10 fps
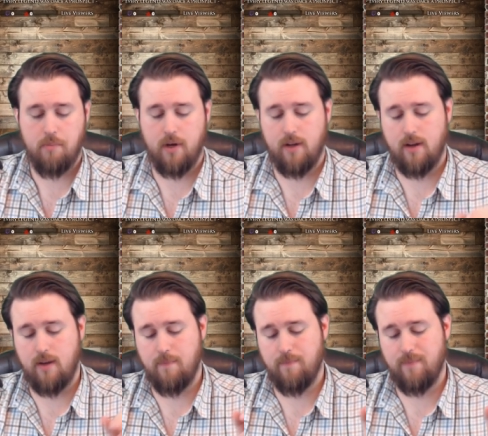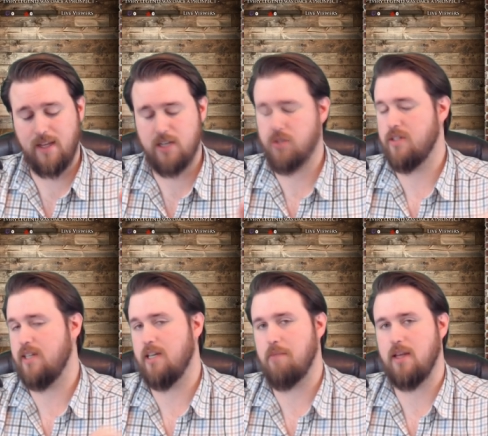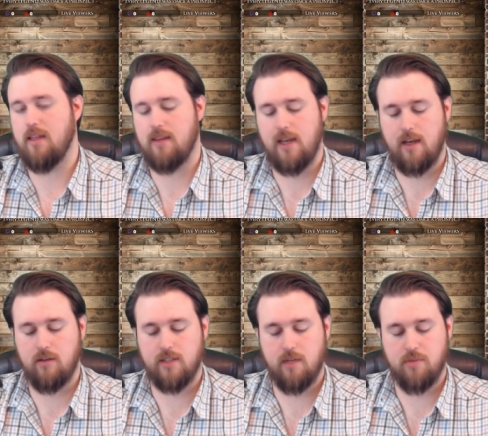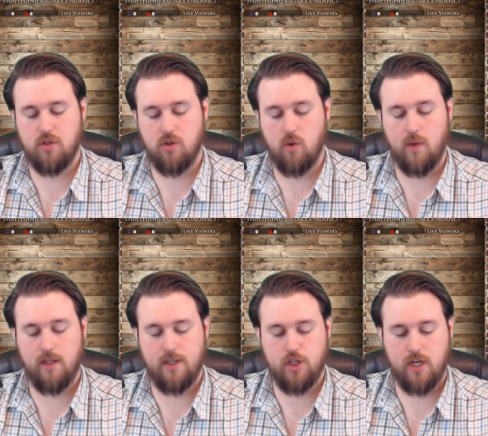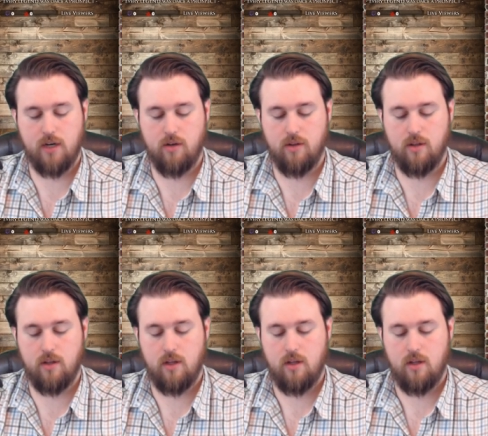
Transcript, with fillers: but interesting to me that they held him so well in check on